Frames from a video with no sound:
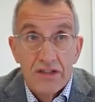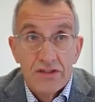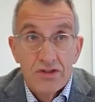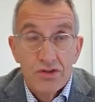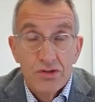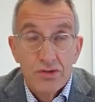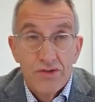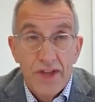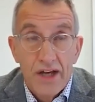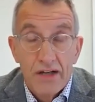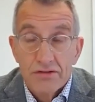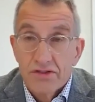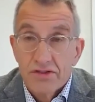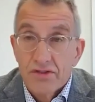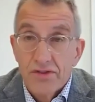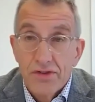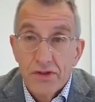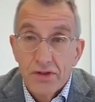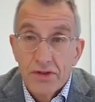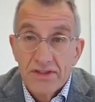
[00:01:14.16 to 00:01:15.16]

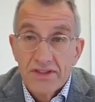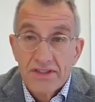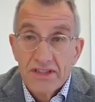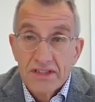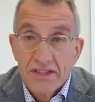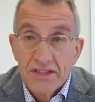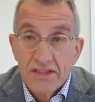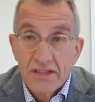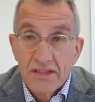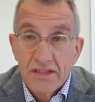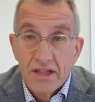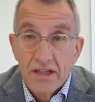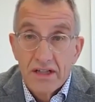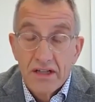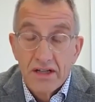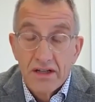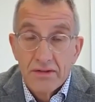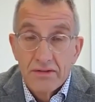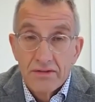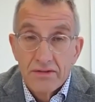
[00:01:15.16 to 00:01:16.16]
2013,
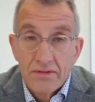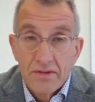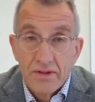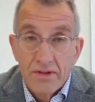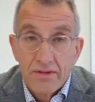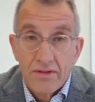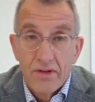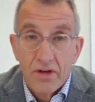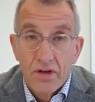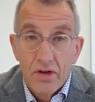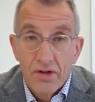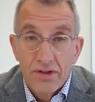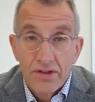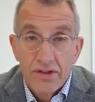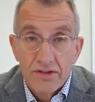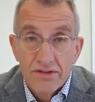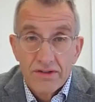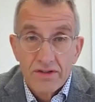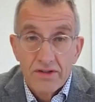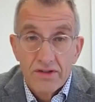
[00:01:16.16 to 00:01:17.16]
uh,
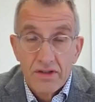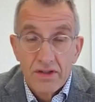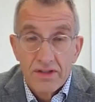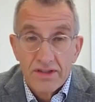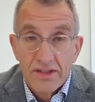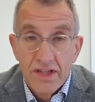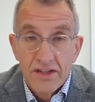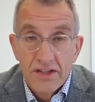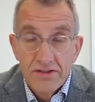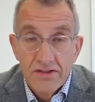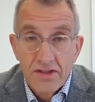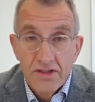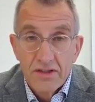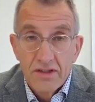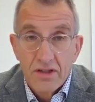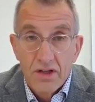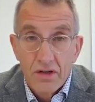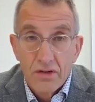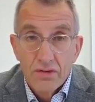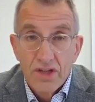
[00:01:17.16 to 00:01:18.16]
Ronald uh, Jansen,
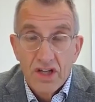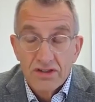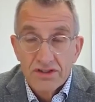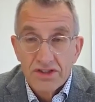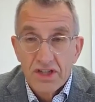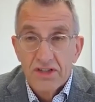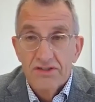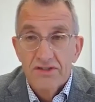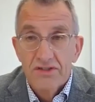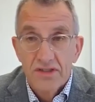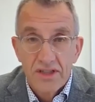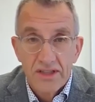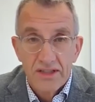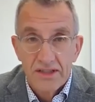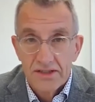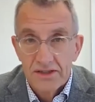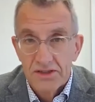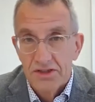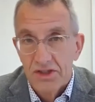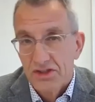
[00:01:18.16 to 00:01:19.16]
Ronald
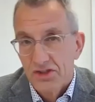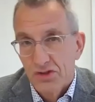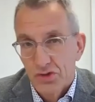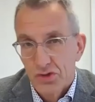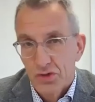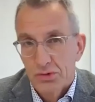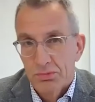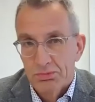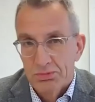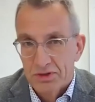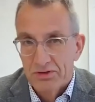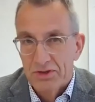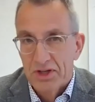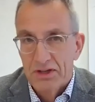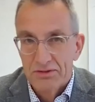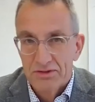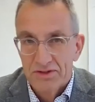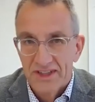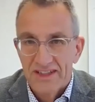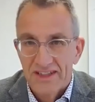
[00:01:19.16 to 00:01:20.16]
Jansen, as you should
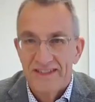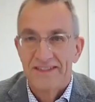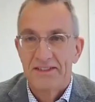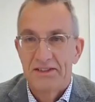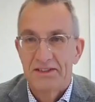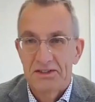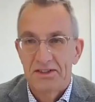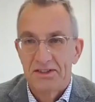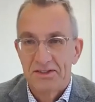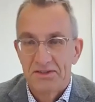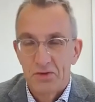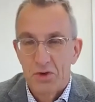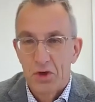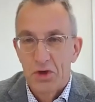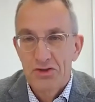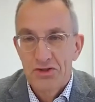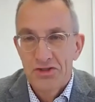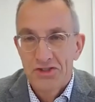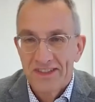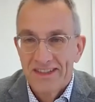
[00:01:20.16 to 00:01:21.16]
pronounce in
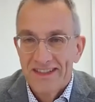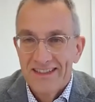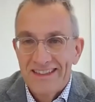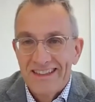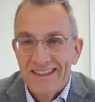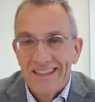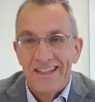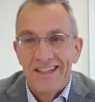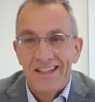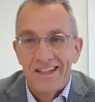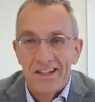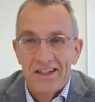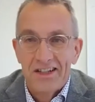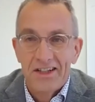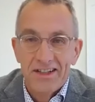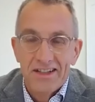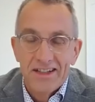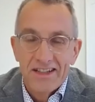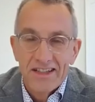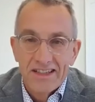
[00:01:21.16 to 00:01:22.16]
Dutch,
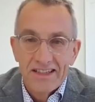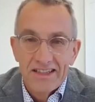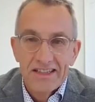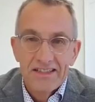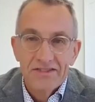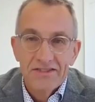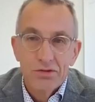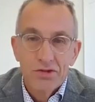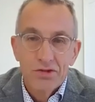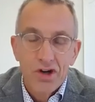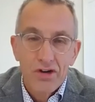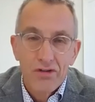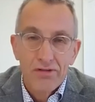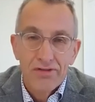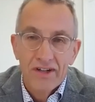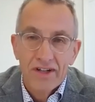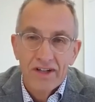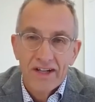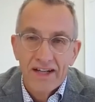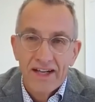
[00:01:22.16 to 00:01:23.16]
uh, mm -hmm. took
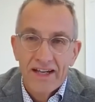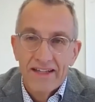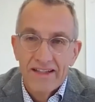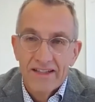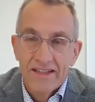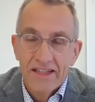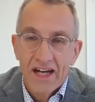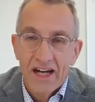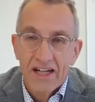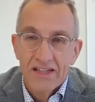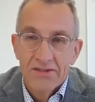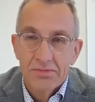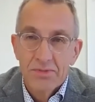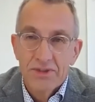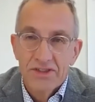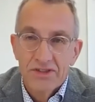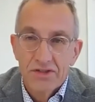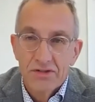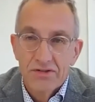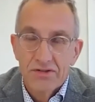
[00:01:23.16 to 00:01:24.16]
over and he asked
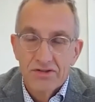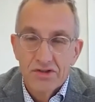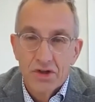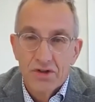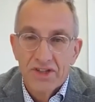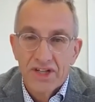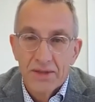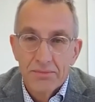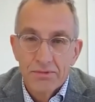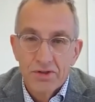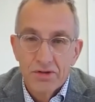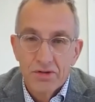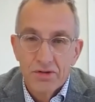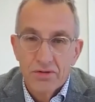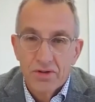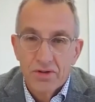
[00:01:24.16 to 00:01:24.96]
me to join him to